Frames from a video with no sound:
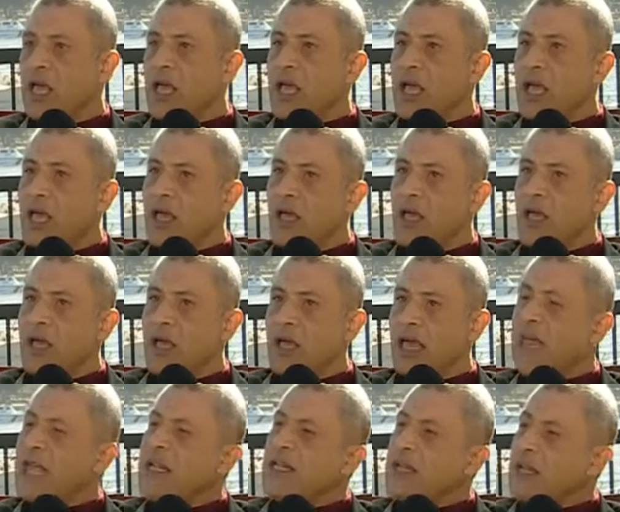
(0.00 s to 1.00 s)

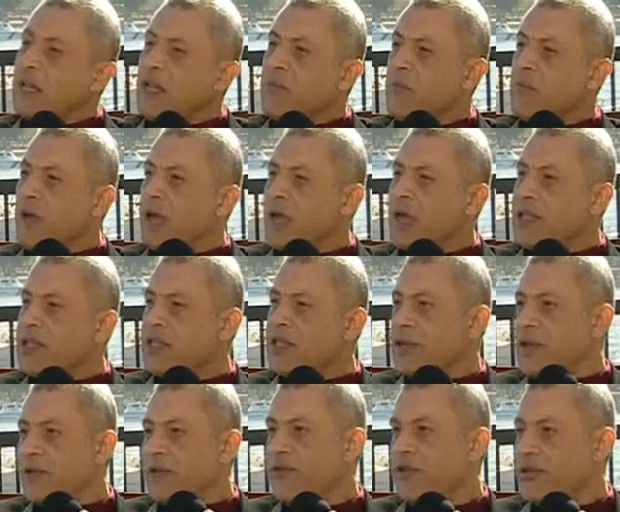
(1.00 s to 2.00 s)
ending by the
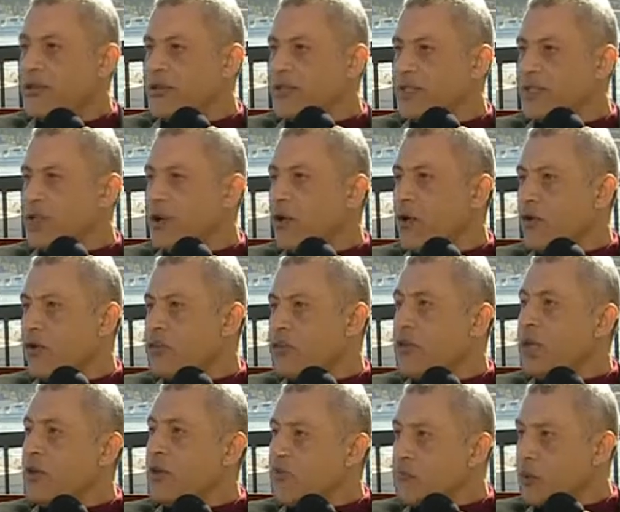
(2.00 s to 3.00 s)
revenues or
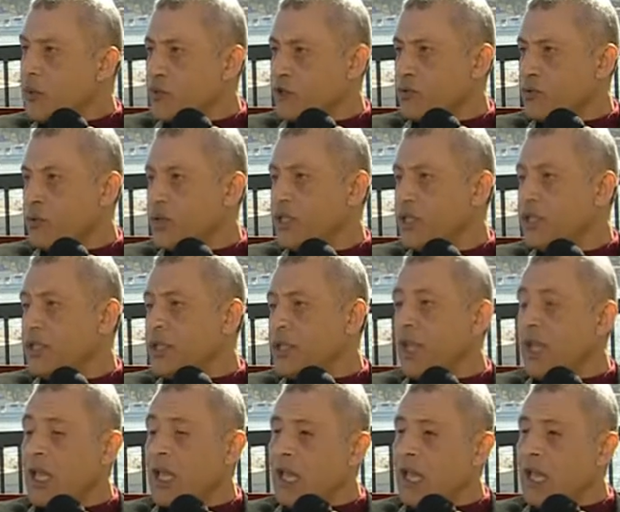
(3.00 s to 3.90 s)
the numbers, which